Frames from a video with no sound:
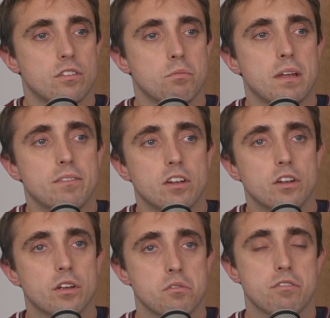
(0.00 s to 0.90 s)
maybe
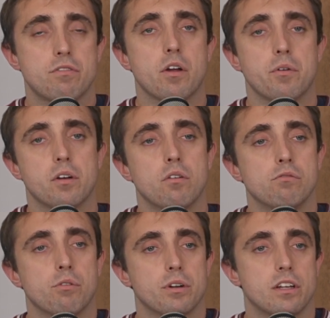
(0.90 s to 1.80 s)
looking at referring on
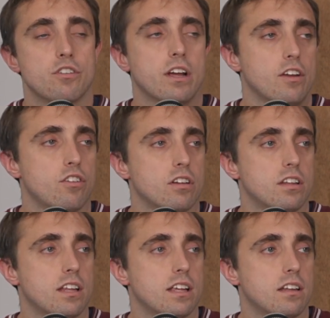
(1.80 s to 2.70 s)
for an injection,
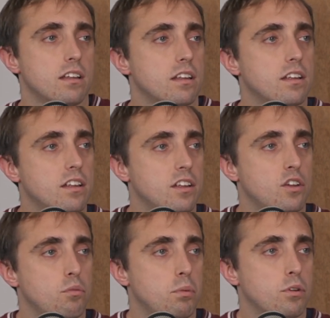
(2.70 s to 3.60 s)
and then
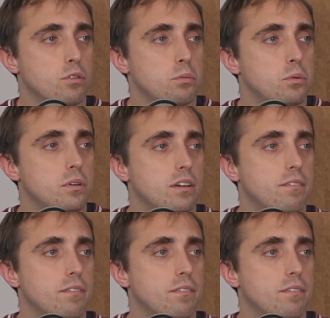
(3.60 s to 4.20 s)
possible